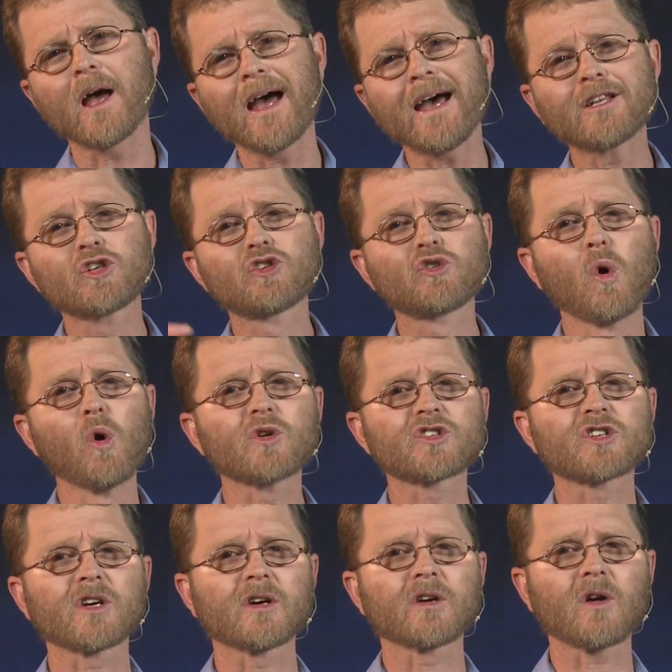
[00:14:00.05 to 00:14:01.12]
a
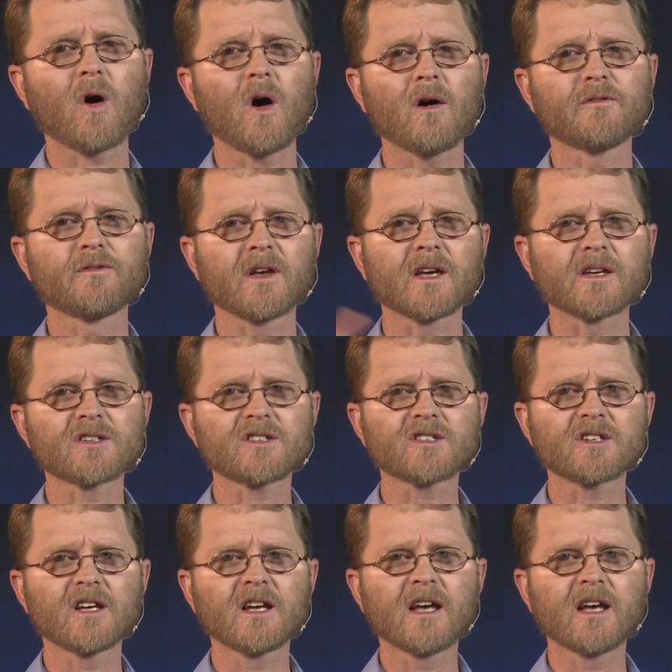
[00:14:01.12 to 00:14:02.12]
daughter of his,